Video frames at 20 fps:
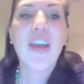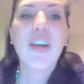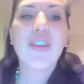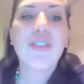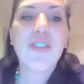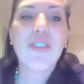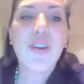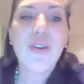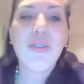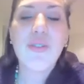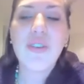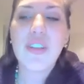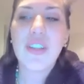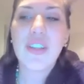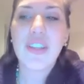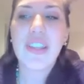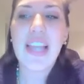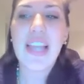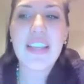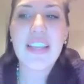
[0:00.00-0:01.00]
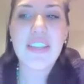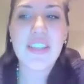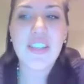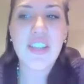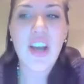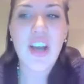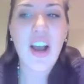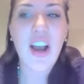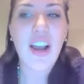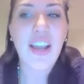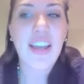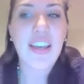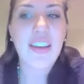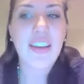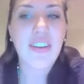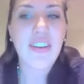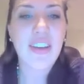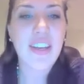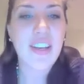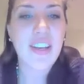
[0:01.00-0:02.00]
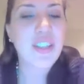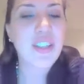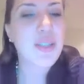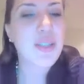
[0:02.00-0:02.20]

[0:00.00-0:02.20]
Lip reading: So let's talk here